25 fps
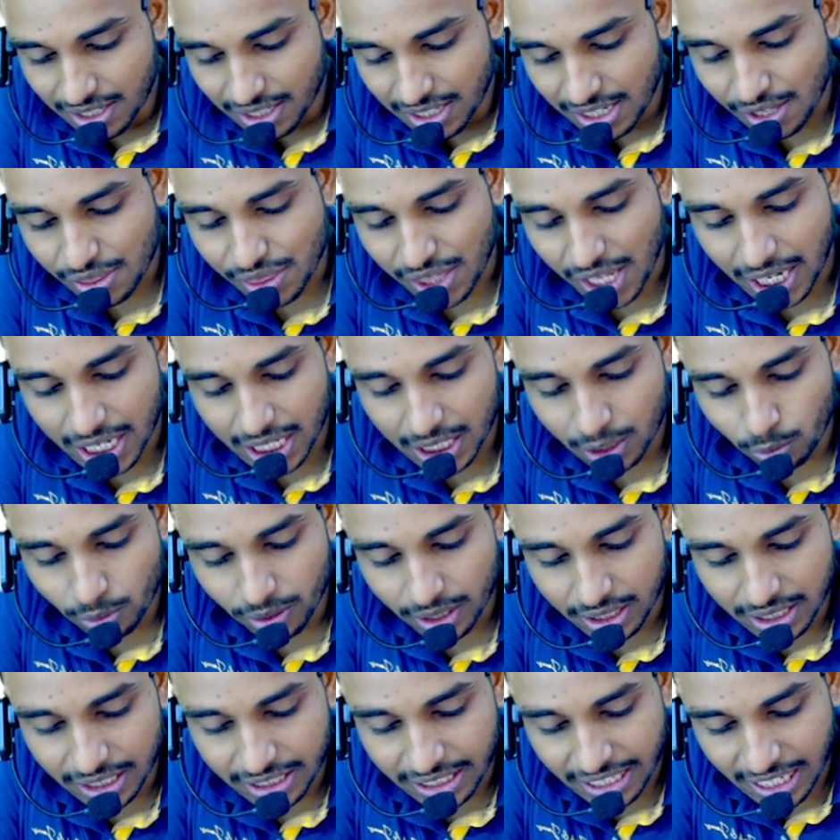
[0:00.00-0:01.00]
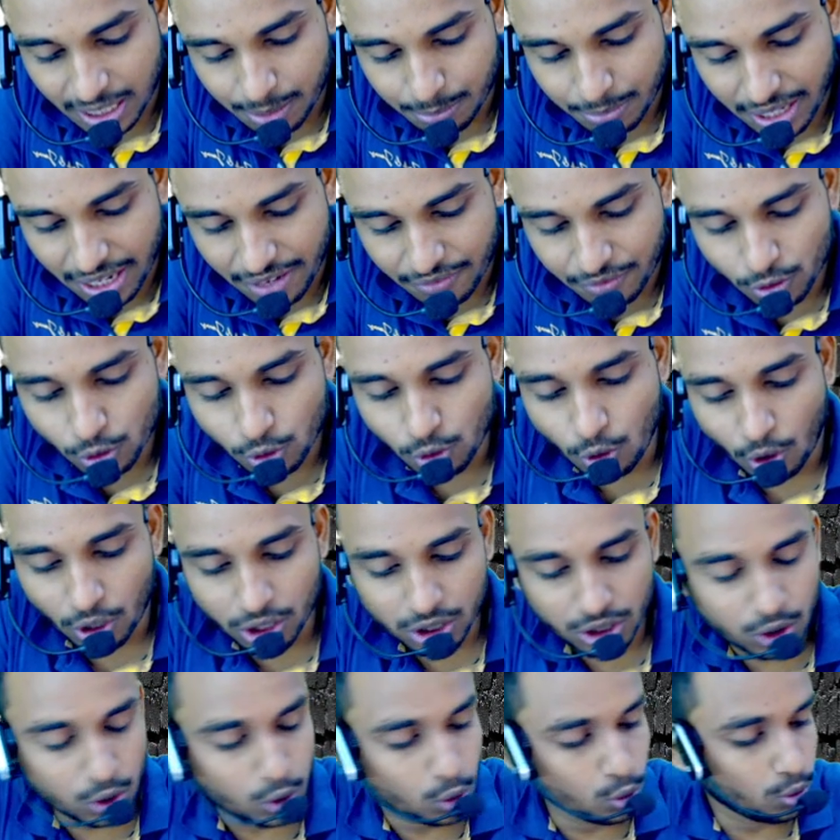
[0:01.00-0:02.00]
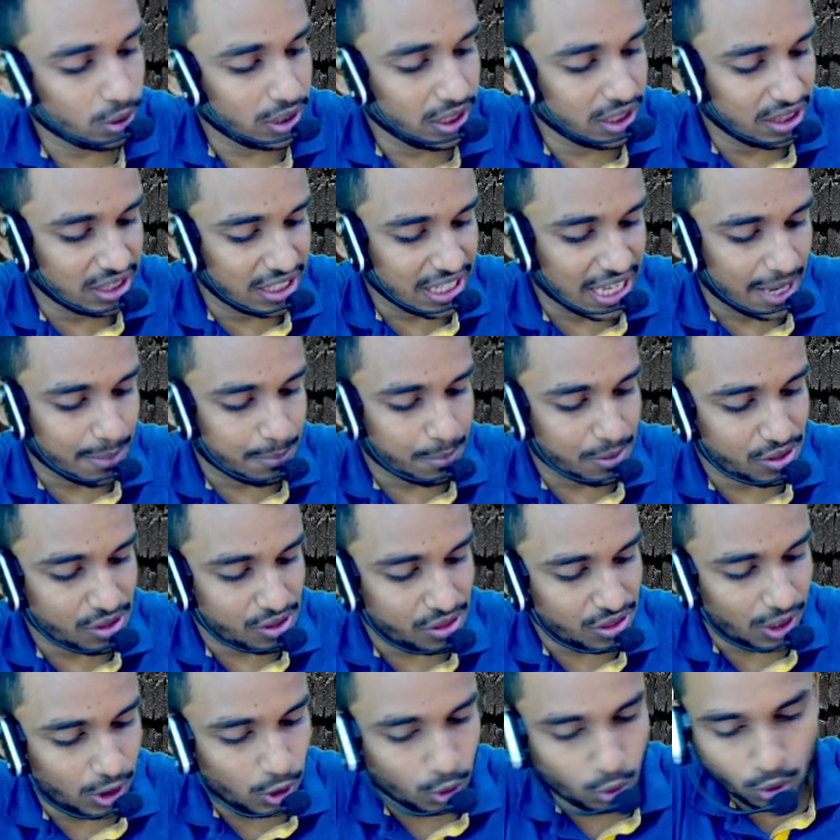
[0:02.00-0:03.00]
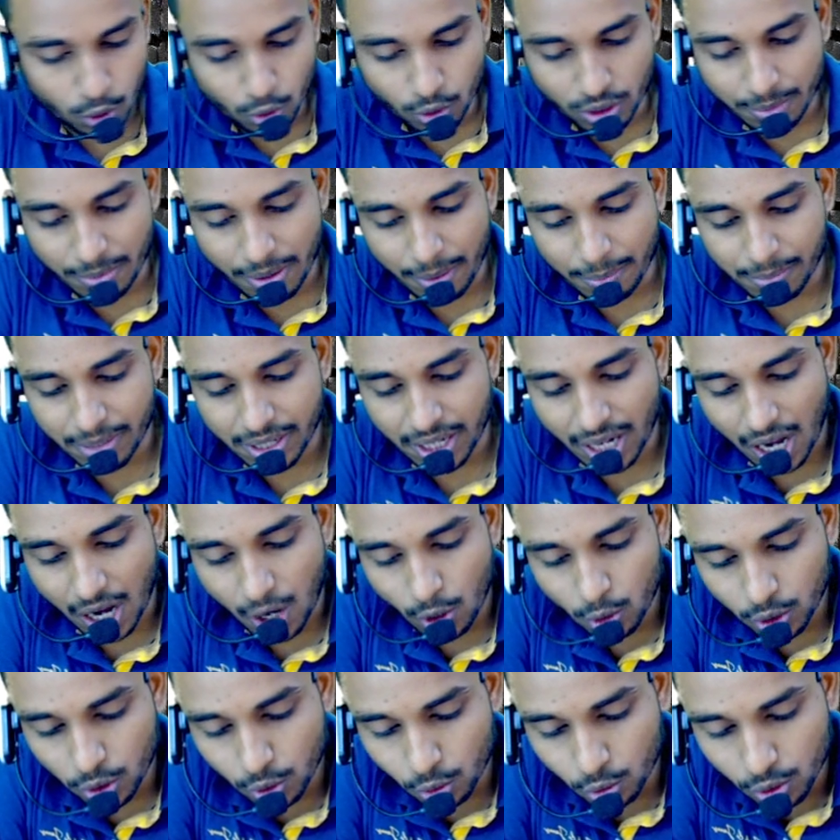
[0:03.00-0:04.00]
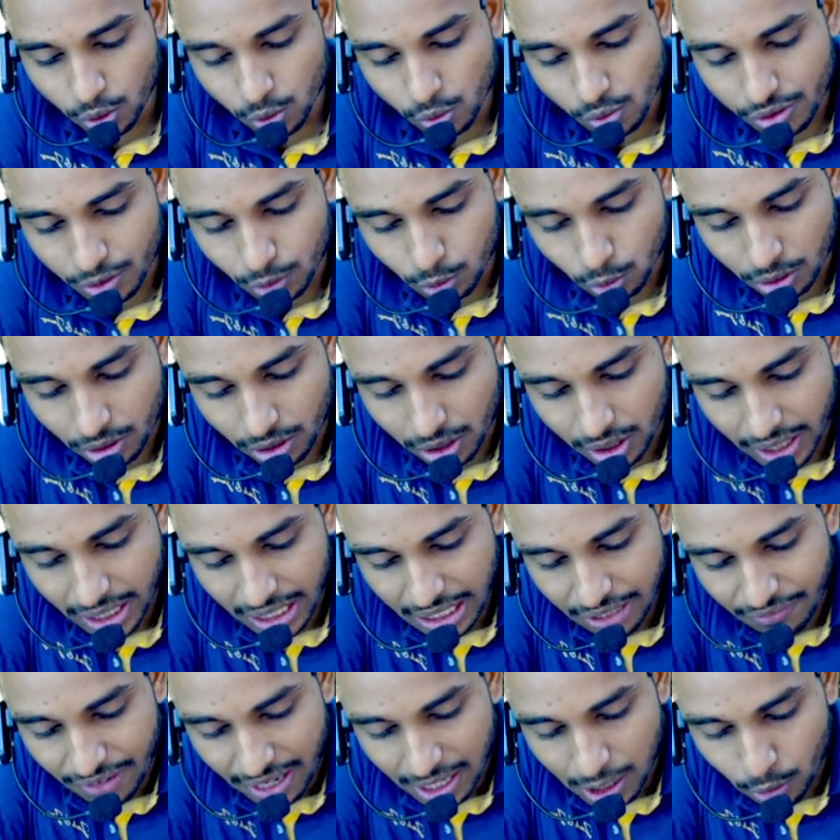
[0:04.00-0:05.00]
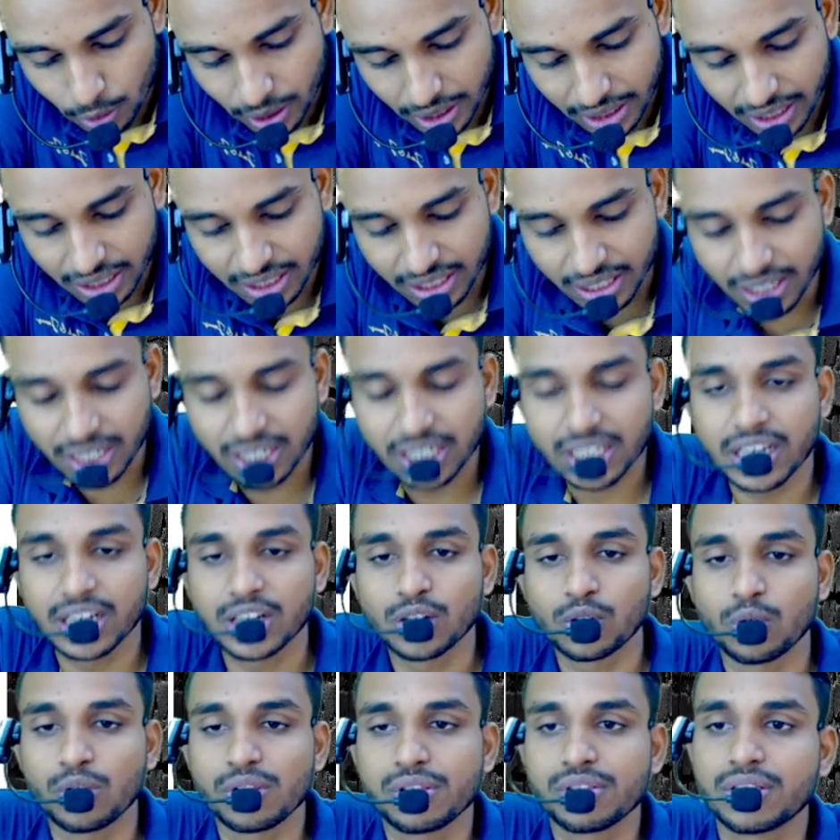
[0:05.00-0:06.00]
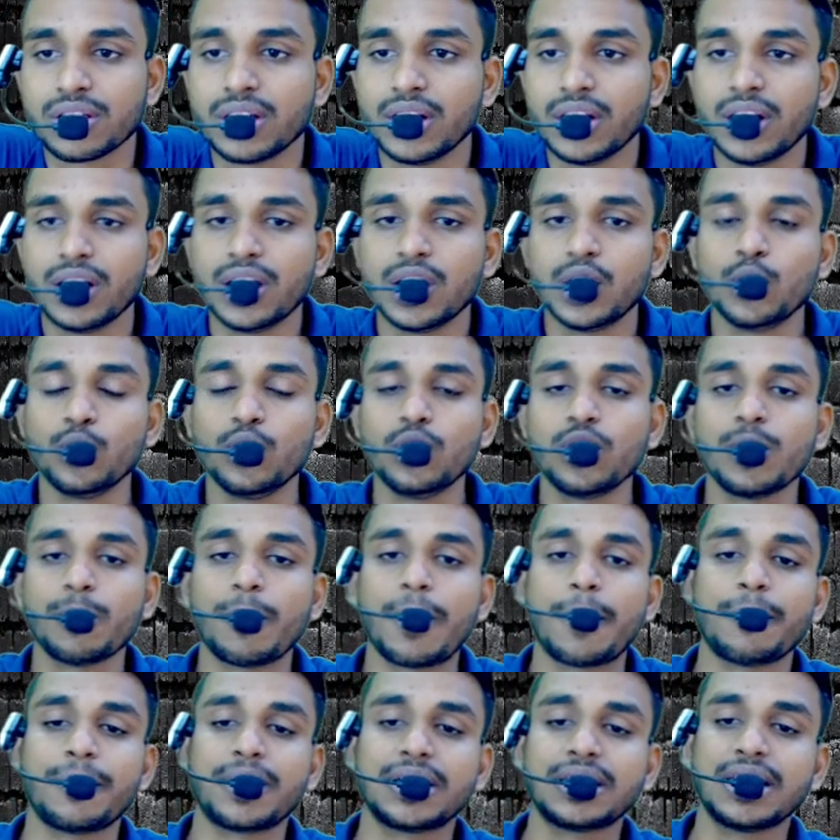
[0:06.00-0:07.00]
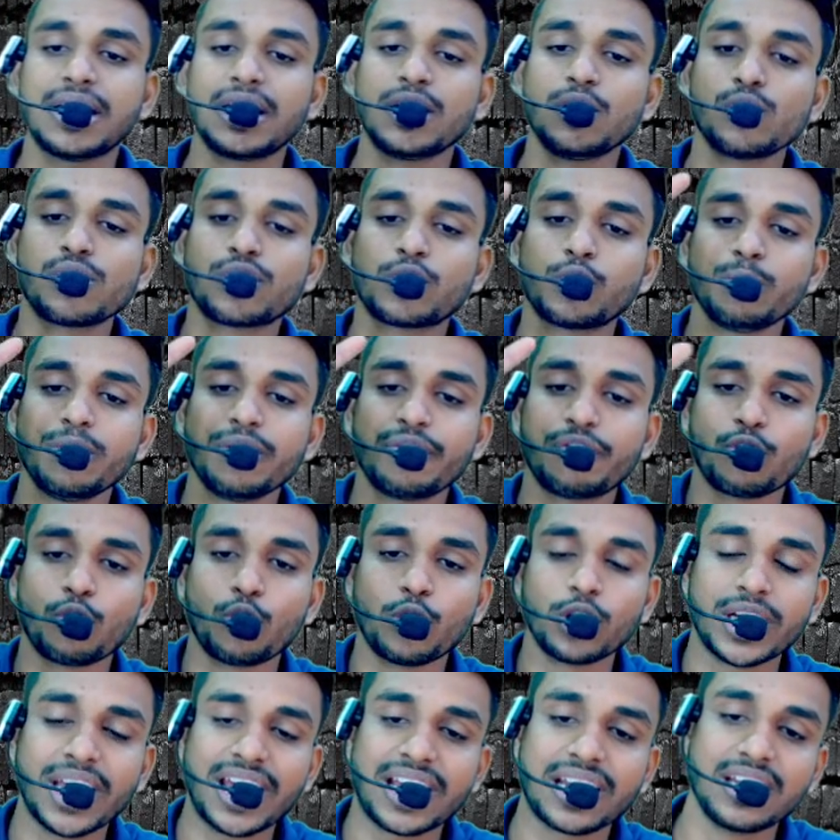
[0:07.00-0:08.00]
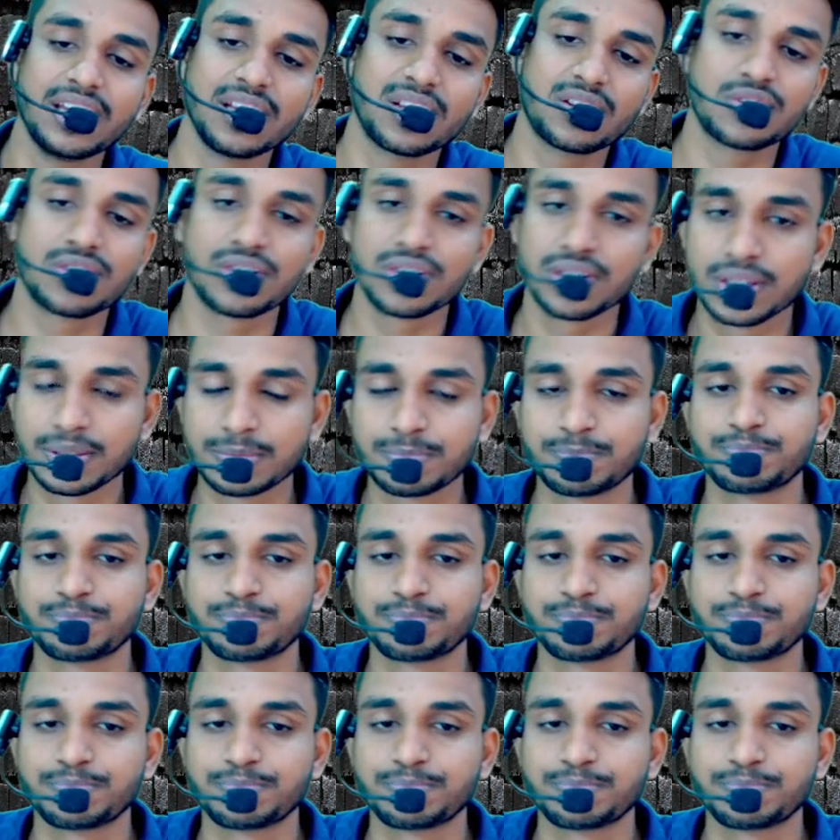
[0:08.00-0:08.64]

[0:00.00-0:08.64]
Yes, Sagar, quickly tell me, have you gone through in the IPCC? Do you remember how you used to evaluate internal controls? Do you remember there used to be four techniques?